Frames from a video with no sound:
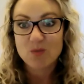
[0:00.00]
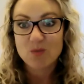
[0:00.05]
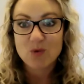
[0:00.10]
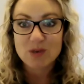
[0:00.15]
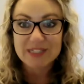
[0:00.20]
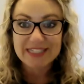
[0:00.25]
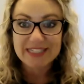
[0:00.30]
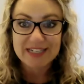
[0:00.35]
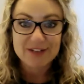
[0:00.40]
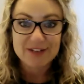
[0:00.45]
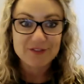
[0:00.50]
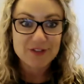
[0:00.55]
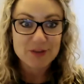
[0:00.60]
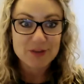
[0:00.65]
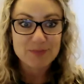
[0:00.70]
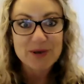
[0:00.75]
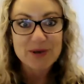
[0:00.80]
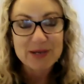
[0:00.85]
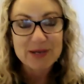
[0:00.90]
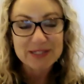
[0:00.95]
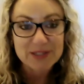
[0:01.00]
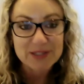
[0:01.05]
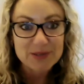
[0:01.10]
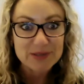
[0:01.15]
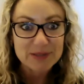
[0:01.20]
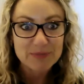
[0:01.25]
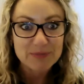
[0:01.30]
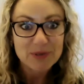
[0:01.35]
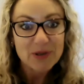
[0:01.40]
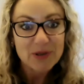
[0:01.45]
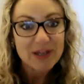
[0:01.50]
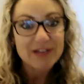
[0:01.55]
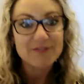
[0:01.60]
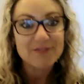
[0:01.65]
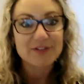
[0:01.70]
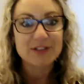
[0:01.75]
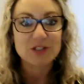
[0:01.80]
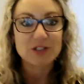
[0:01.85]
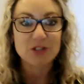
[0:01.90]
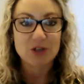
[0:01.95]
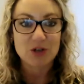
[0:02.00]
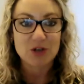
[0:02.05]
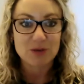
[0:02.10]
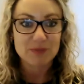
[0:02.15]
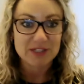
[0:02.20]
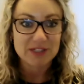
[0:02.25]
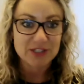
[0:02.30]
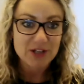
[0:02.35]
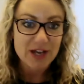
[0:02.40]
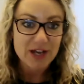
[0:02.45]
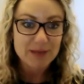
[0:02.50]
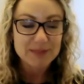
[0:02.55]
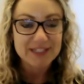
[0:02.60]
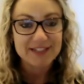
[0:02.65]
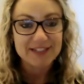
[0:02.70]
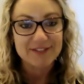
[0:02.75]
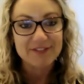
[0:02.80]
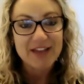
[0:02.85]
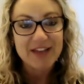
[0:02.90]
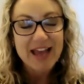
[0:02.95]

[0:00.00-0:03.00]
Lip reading: what's in it for the person who's applying for the job, the types of